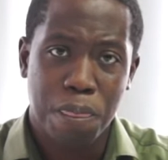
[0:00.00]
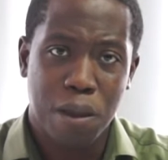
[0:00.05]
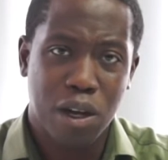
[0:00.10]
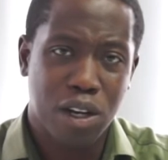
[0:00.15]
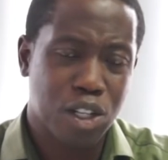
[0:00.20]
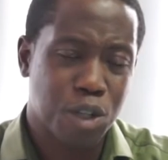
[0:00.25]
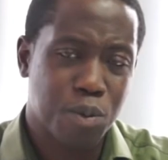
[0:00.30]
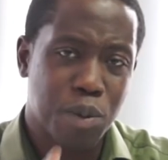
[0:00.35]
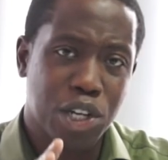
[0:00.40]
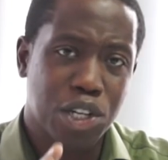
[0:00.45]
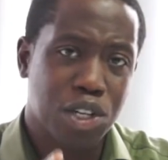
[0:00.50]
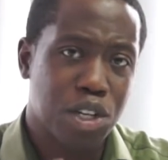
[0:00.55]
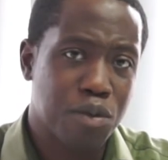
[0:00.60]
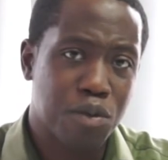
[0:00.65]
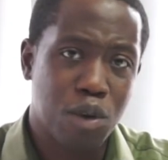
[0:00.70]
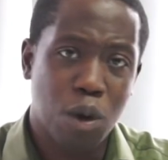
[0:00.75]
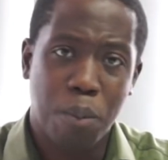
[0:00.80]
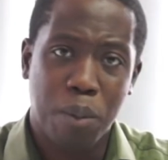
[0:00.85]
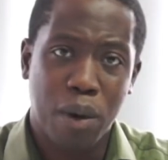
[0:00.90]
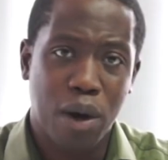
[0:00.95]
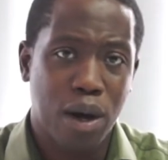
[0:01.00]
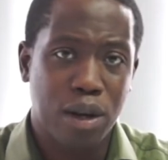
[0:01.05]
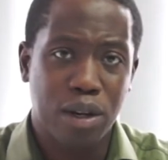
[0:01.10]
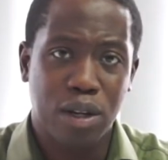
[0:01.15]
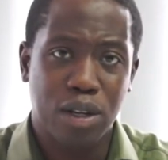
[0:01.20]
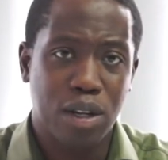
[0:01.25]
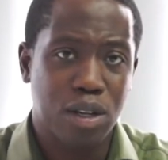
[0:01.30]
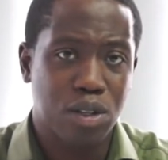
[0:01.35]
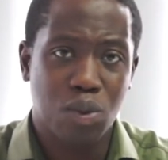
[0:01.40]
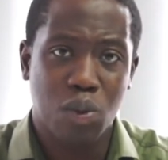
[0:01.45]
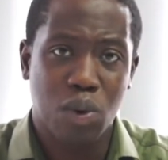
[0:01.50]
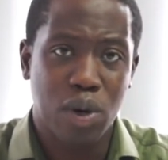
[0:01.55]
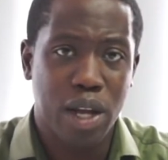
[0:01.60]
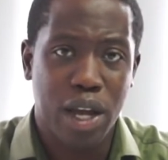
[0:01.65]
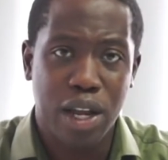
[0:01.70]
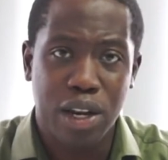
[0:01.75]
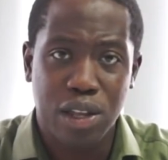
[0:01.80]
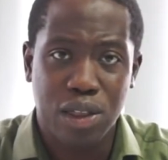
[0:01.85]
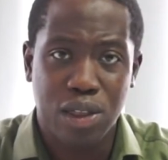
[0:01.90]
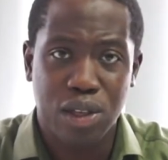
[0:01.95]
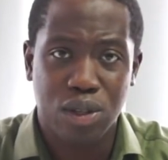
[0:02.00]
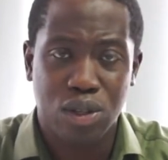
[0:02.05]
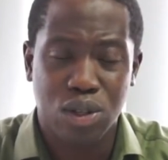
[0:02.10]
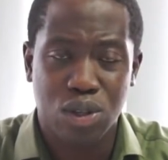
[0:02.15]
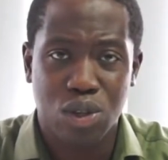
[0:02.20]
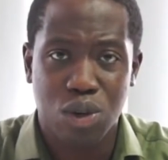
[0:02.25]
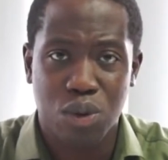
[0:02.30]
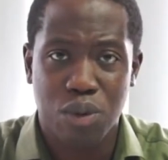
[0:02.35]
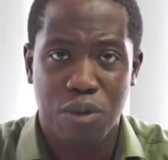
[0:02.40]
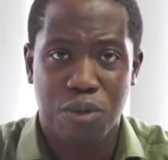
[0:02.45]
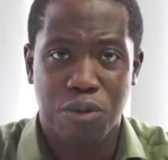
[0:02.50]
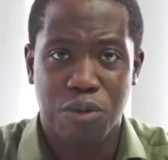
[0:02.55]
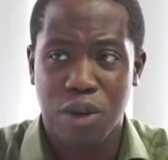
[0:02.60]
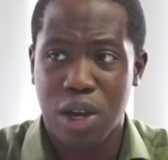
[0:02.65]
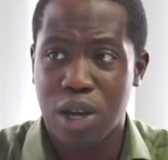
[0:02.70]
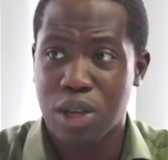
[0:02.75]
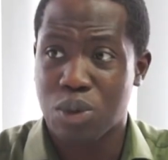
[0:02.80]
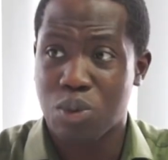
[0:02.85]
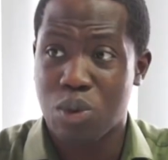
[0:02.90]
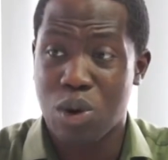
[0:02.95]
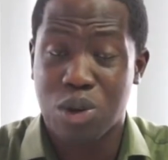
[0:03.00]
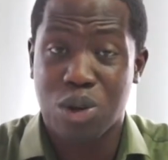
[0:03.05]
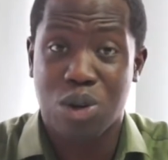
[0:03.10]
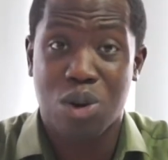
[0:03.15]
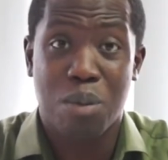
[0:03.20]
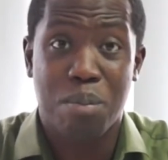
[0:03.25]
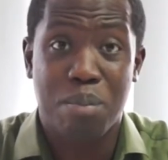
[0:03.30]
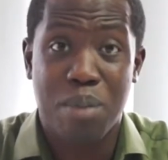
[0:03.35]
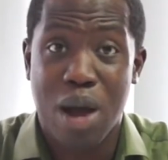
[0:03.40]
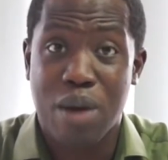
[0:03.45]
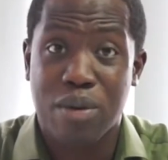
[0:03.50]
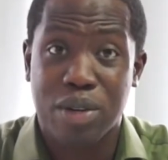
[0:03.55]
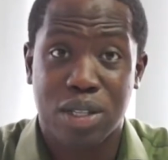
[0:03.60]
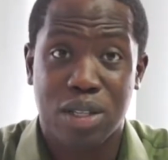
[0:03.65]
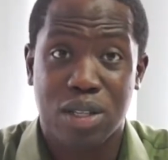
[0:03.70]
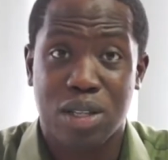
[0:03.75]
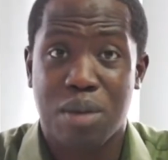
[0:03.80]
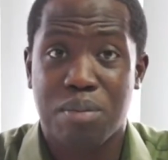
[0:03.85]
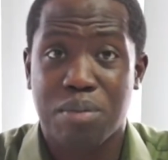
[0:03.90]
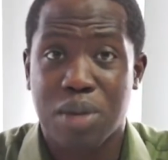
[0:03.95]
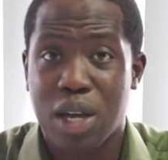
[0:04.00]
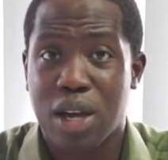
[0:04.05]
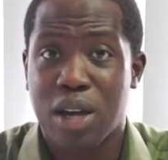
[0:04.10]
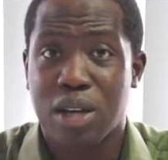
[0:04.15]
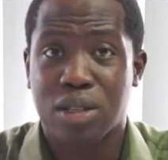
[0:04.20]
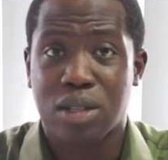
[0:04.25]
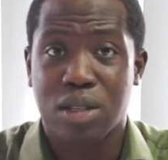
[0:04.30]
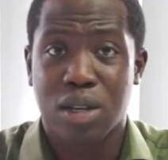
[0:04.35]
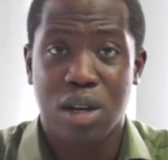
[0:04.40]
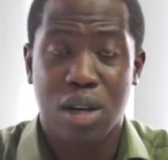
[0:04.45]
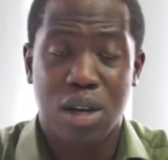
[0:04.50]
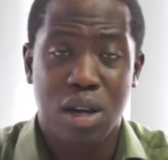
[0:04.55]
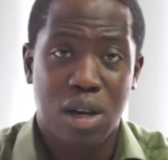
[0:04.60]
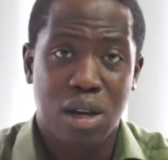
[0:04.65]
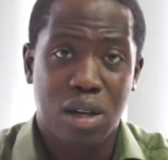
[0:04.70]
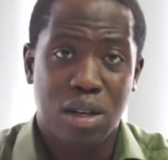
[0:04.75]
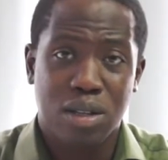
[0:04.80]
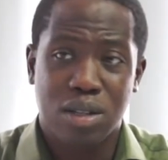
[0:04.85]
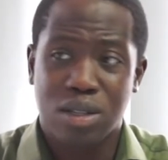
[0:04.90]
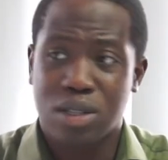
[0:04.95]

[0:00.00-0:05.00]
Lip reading: And especially if your partner doesn't want anything to do with faith, well, you're not married to them yet. It's